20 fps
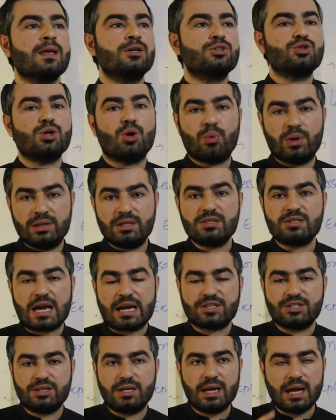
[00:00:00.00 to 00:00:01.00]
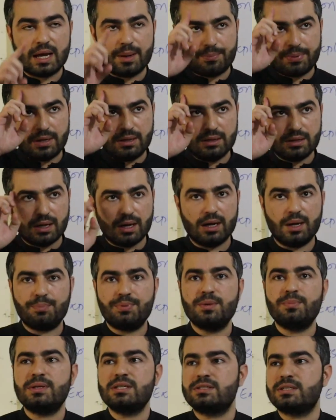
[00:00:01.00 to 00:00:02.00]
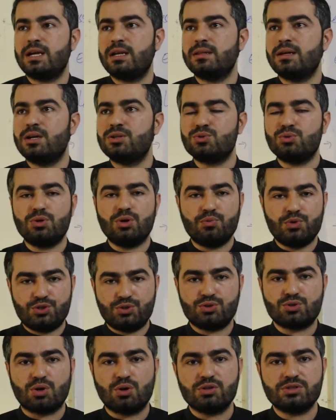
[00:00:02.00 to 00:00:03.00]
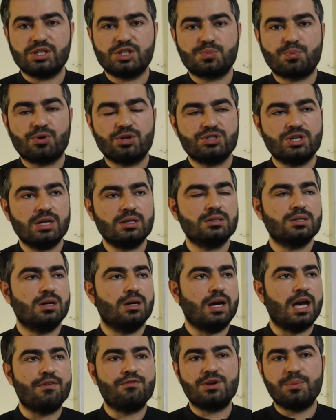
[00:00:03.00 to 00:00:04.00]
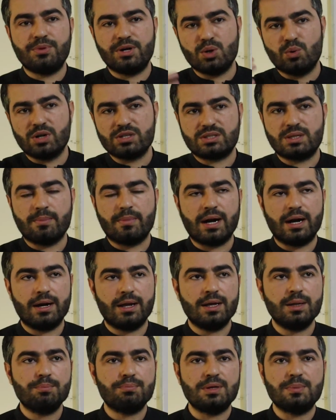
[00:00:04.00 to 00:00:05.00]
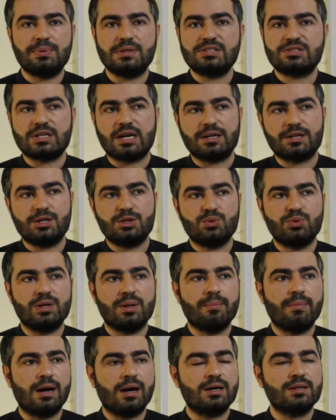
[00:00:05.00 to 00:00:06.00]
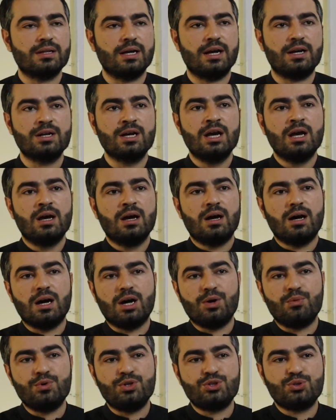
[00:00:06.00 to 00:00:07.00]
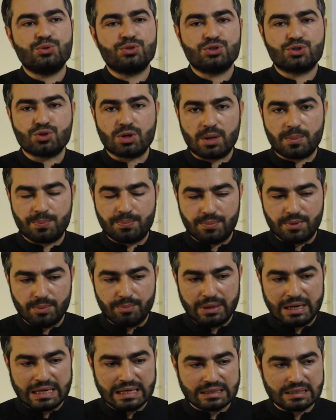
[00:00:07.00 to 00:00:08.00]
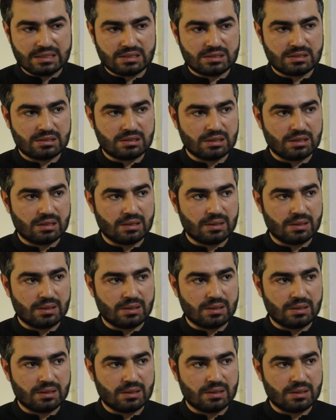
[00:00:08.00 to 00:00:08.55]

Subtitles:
So when this accident happened, people said that we should close this project. Everybody was demanding. People started to demand that we should stop building this